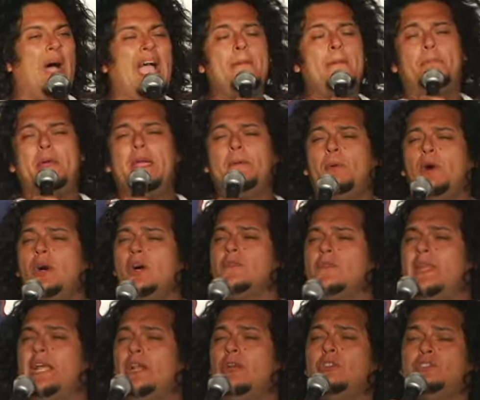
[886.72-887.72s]
White people,
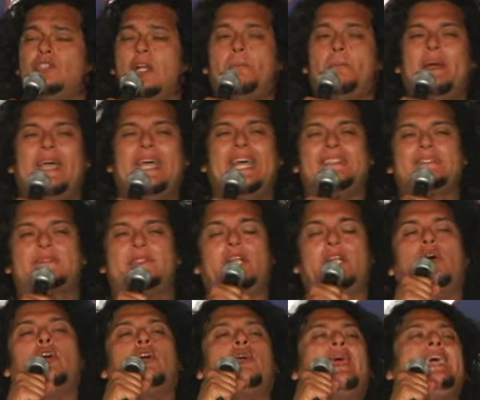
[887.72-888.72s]
they lose their pets, they
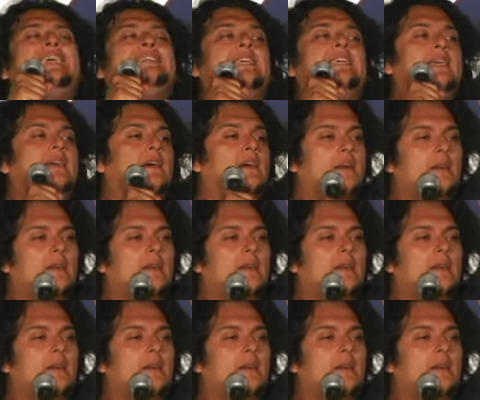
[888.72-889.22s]
go crazy.